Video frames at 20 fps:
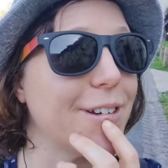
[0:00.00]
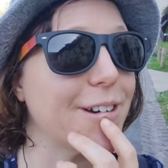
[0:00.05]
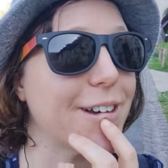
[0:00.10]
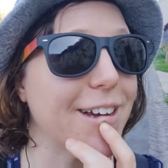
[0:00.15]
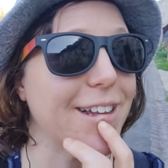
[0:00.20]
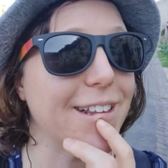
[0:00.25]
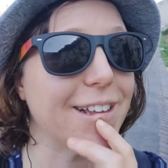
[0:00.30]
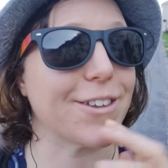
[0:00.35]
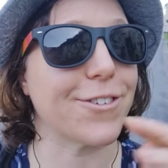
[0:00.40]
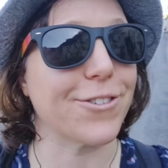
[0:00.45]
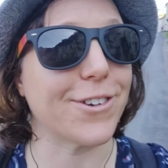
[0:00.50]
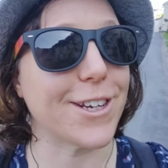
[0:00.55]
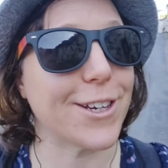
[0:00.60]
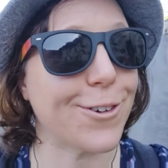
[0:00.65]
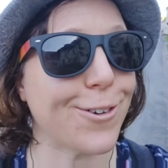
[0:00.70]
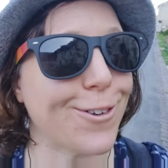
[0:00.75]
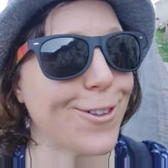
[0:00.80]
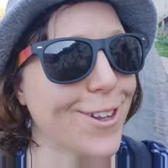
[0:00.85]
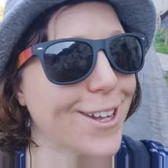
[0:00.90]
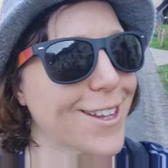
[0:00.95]
Okay, that's really
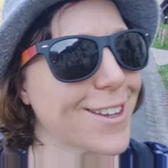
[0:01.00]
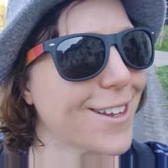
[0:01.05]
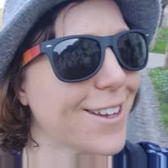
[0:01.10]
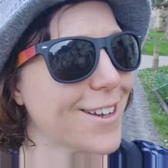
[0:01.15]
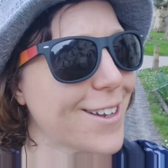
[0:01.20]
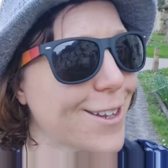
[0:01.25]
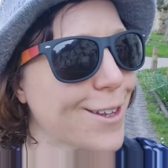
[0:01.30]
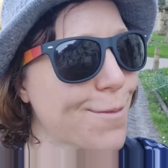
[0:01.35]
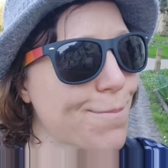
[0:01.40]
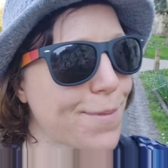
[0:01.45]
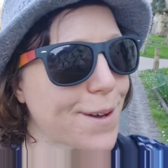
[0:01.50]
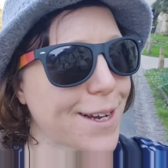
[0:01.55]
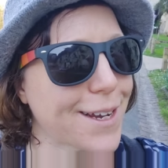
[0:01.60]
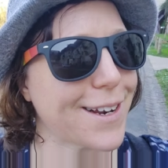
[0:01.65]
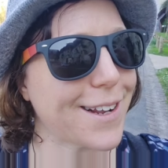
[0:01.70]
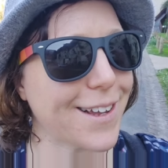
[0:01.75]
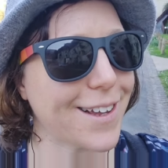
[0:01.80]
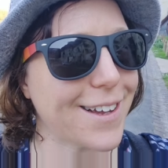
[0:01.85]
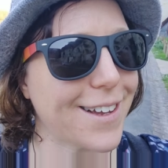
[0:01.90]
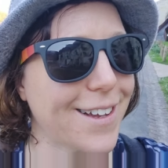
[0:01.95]
cool. There's a
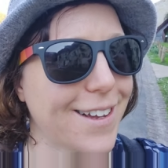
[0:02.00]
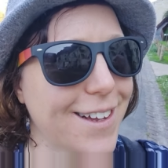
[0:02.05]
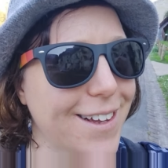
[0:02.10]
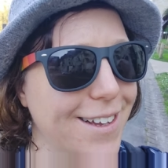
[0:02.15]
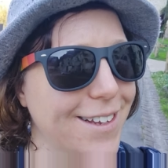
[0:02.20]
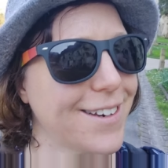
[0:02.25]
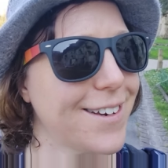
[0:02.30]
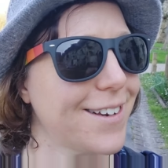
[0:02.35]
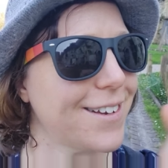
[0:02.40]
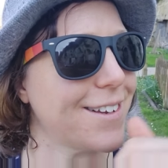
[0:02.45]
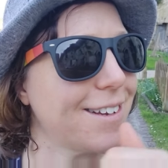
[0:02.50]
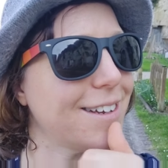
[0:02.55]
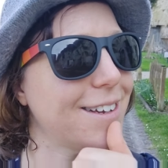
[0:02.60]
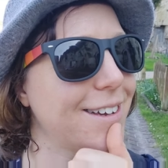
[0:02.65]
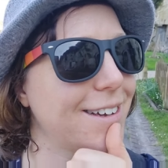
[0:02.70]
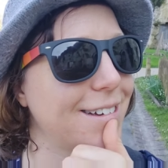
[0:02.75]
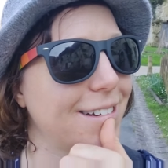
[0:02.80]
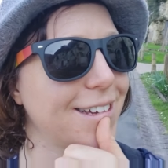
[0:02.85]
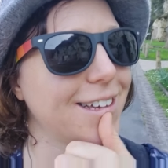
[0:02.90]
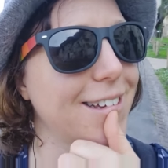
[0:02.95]
spider and
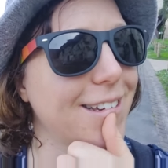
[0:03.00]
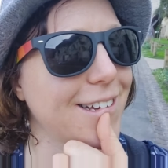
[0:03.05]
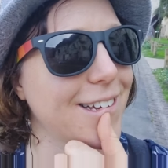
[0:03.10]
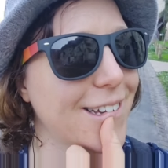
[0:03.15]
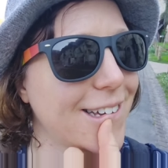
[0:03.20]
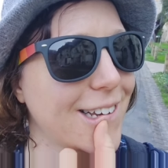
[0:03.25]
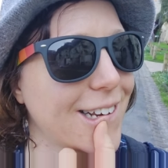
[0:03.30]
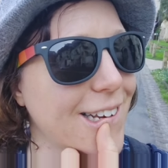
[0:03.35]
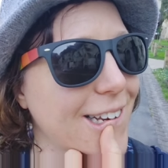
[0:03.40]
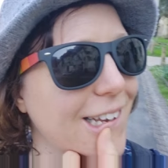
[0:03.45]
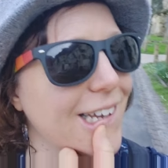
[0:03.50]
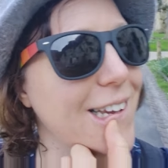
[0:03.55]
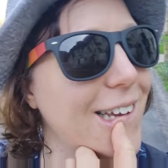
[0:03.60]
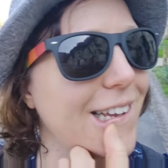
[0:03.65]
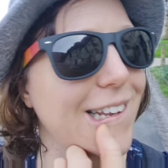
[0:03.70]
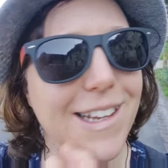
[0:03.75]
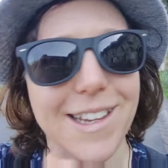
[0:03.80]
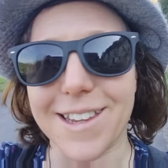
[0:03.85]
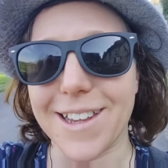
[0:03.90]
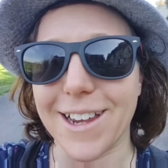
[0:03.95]
an
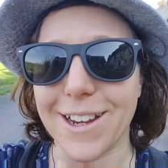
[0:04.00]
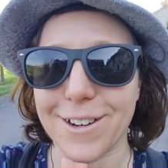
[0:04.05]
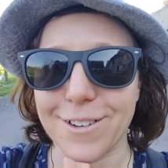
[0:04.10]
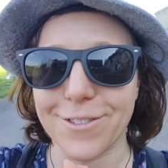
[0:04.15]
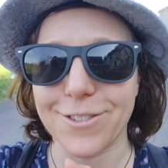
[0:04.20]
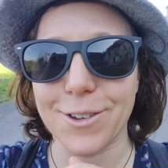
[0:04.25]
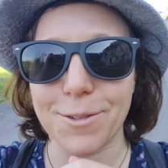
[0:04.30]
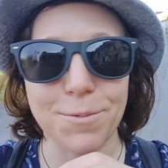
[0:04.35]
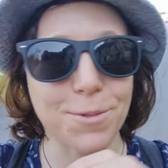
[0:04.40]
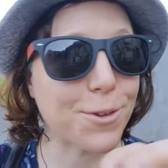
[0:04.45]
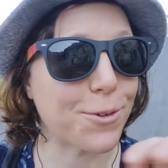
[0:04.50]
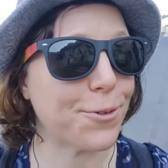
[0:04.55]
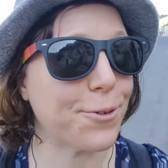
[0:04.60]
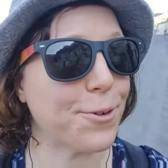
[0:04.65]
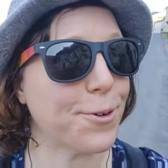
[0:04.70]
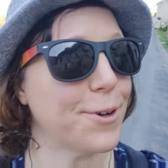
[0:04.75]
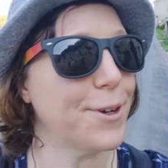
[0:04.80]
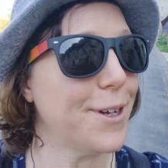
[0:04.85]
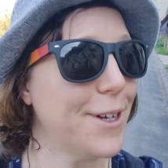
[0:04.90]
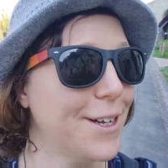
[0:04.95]
insect of some sort.
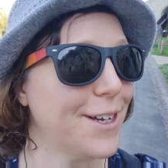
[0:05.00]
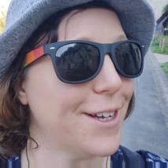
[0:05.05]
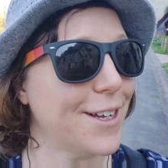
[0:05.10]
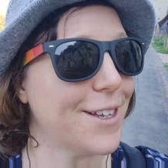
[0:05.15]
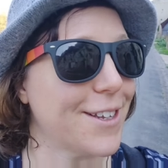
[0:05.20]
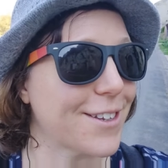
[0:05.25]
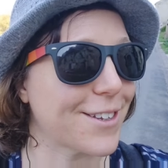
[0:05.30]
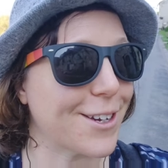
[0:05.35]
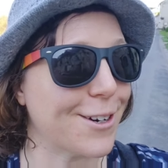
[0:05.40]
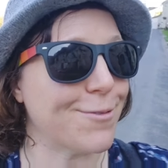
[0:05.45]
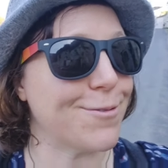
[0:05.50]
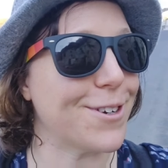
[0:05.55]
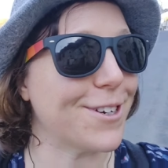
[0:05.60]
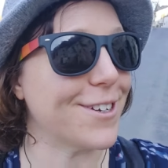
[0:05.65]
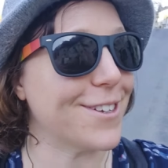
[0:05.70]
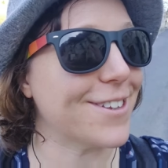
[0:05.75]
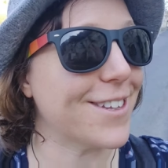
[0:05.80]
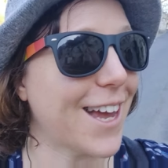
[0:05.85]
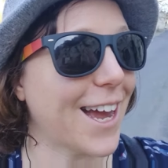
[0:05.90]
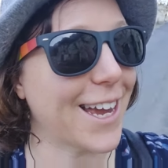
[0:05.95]

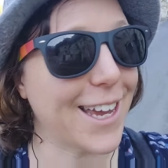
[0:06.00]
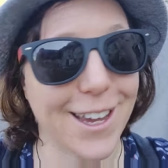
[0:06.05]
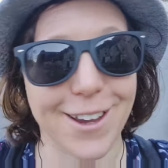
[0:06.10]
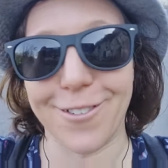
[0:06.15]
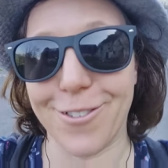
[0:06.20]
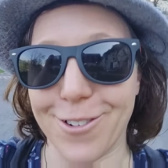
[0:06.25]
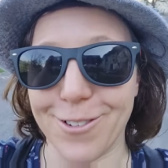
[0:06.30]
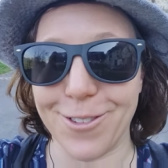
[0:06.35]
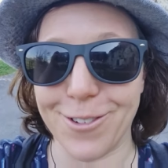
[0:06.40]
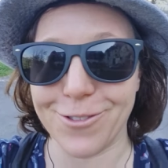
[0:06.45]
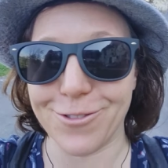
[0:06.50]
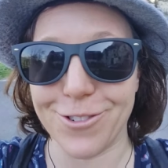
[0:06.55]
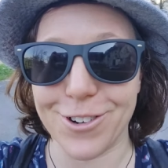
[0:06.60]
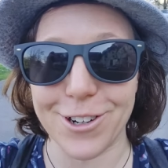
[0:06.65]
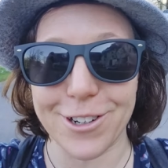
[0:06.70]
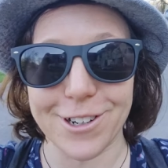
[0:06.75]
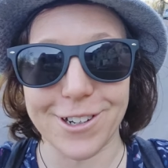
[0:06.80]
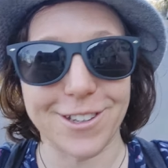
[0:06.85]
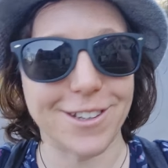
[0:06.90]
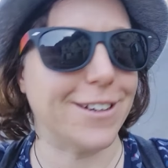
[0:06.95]
Sculptures hanging from the
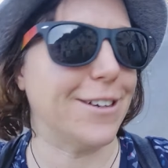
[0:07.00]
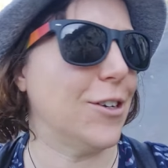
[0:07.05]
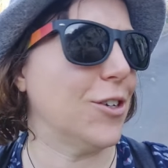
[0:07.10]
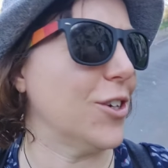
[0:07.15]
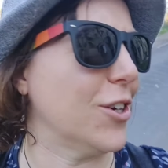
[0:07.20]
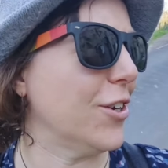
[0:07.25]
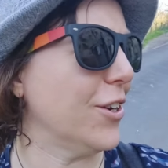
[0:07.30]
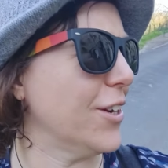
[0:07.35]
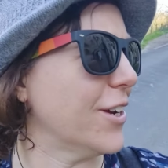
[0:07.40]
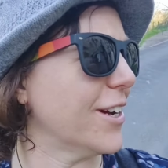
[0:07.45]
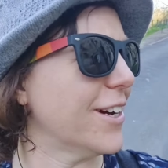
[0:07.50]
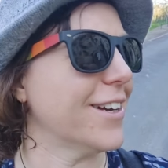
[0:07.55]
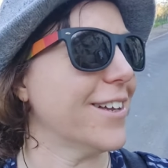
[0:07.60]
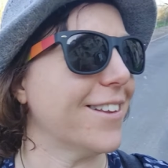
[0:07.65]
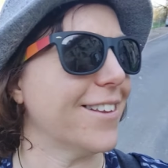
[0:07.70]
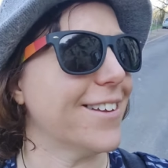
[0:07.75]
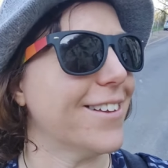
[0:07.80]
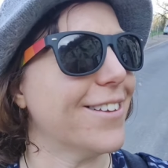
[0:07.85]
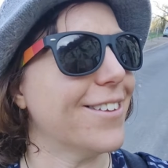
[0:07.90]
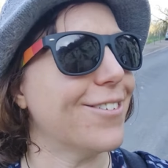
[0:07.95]
rocks. I'll show you
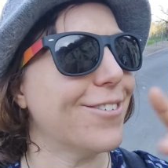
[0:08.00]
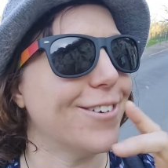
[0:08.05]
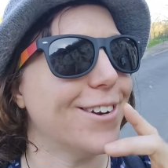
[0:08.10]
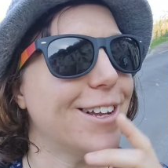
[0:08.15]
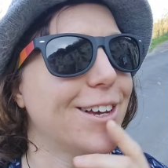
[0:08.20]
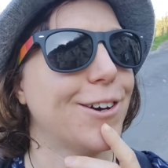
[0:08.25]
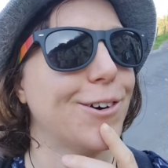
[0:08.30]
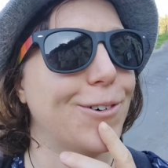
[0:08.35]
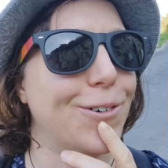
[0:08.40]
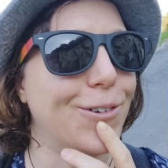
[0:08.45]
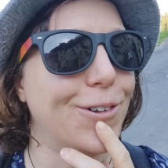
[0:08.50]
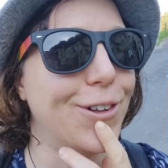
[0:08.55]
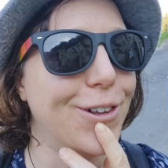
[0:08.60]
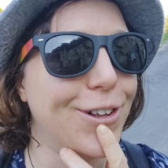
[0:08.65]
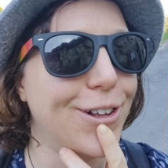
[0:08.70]
guys. It's really cool.